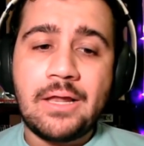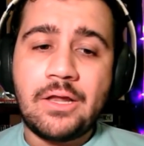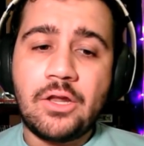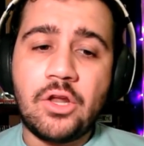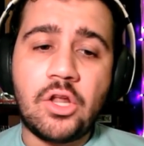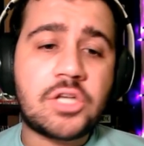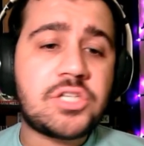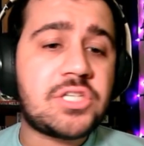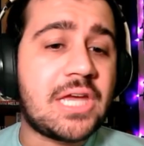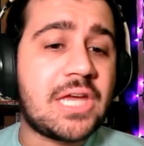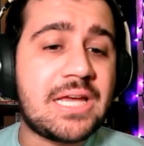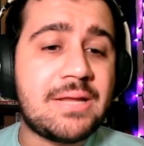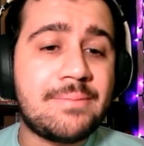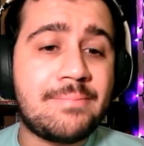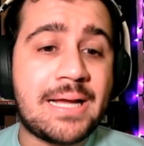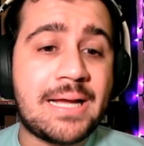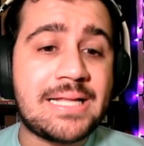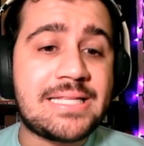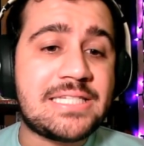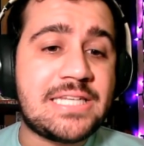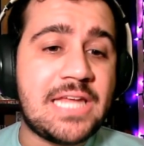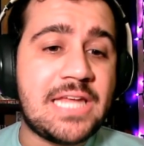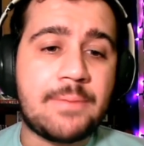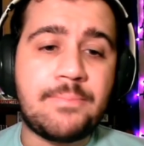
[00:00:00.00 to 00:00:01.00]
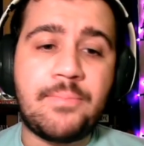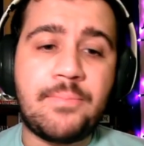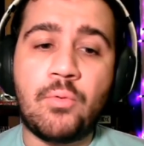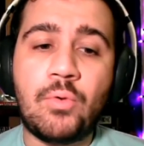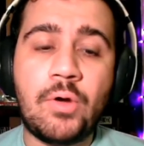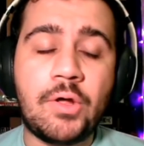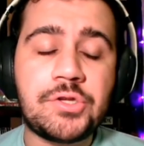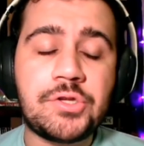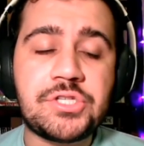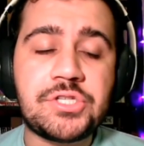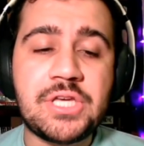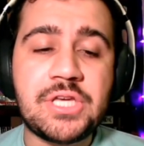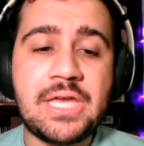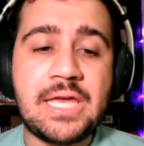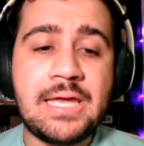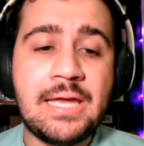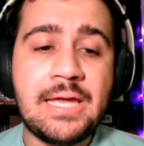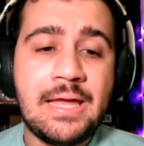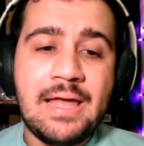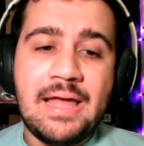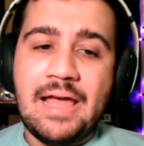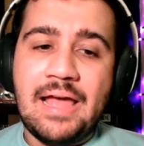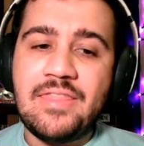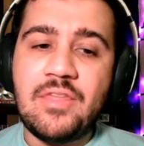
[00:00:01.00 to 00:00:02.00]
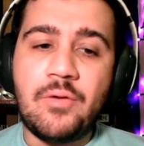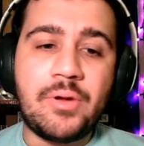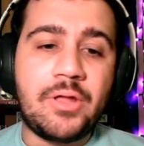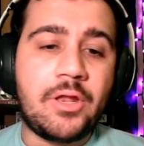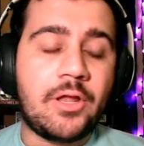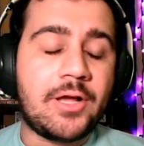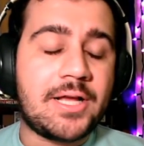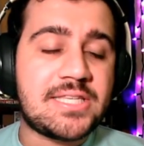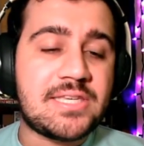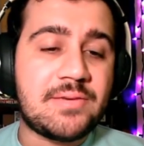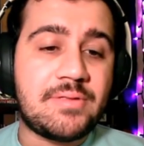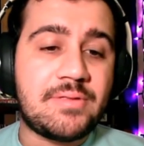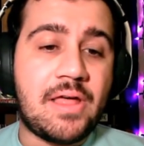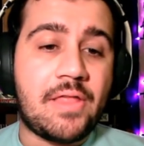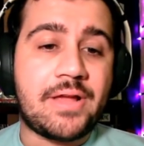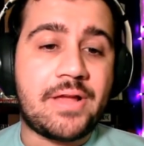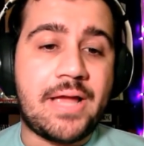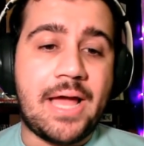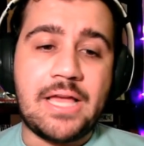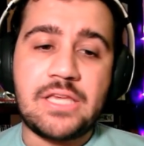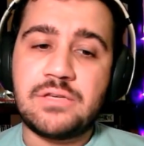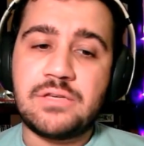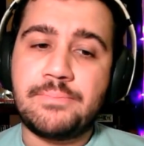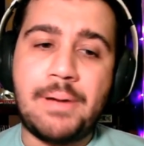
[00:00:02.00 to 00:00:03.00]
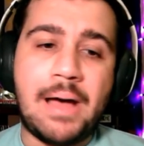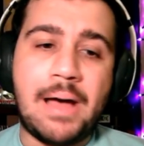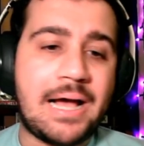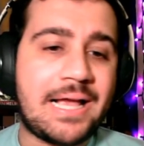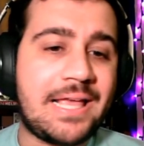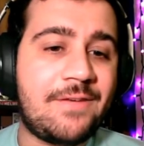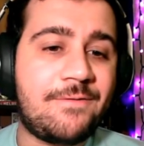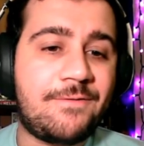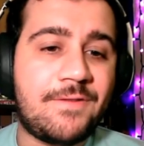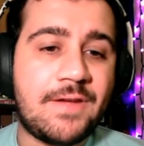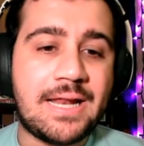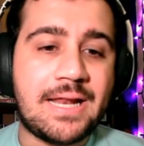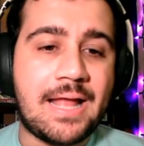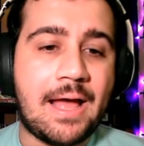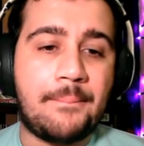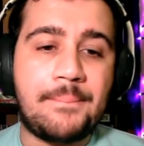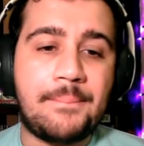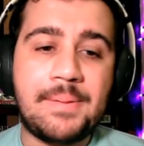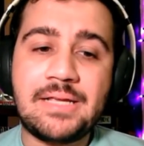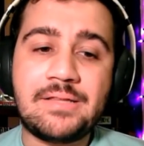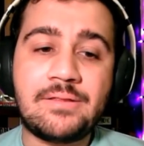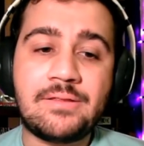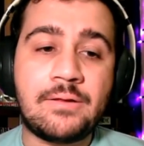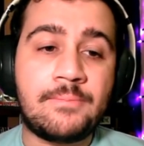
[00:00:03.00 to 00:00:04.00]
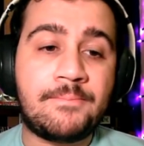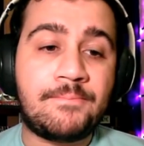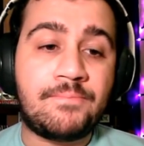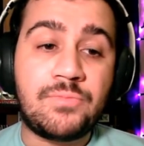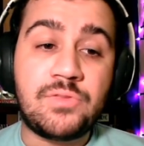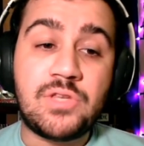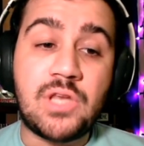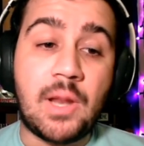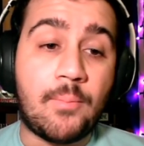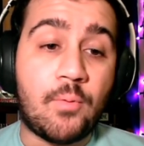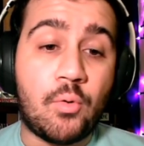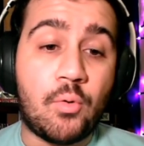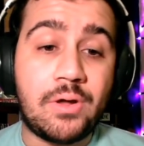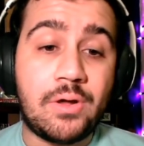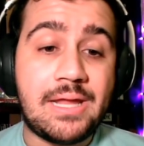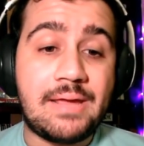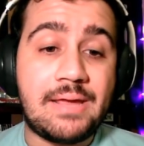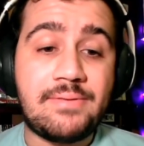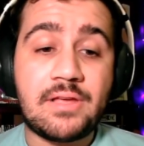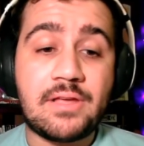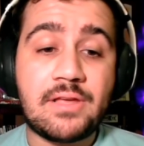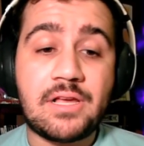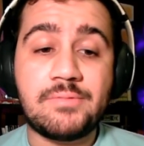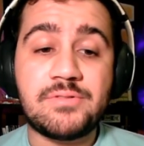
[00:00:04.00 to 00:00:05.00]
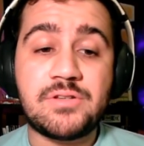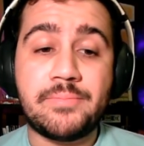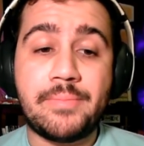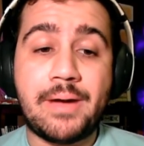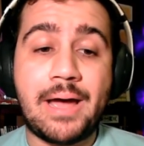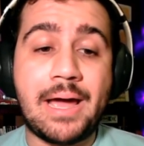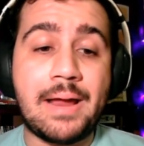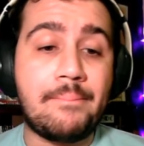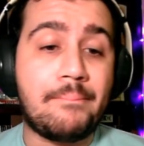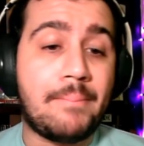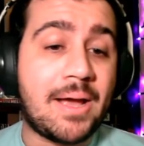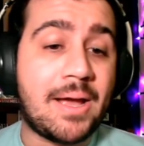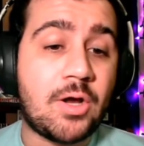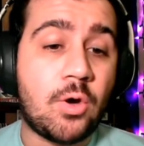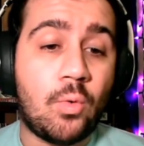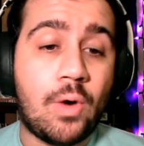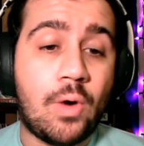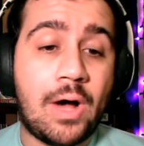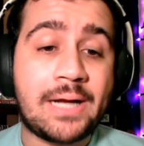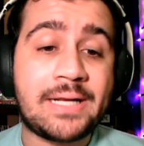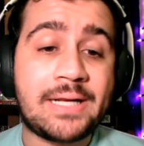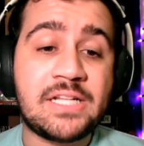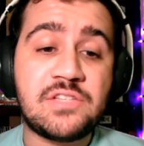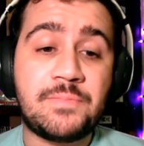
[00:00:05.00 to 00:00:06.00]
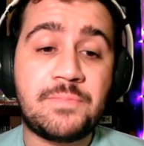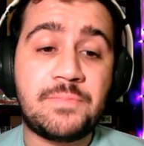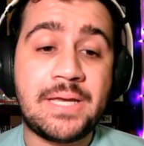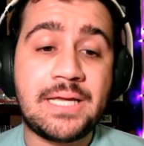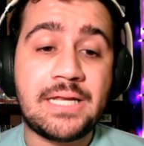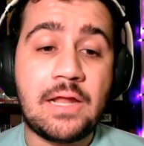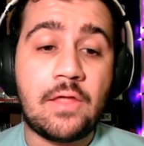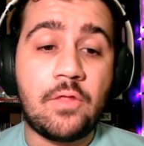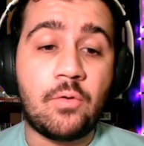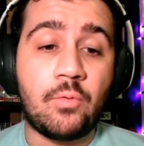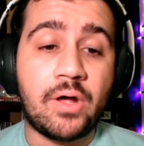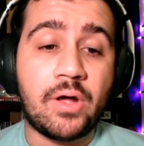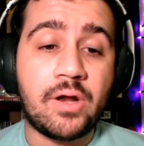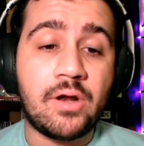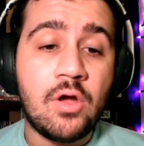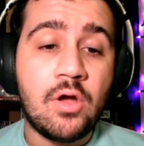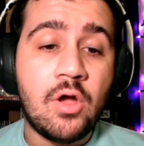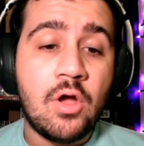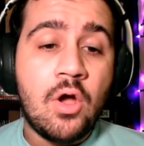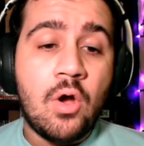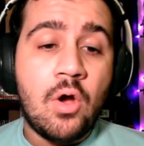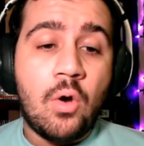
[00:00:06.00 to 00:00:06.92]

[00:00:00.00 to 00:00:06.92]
Looks like it might stick, but we'll see. And then we look at some of the other guys. Paki Finau being the number one name that comes to mind. Michael Watkins being another one.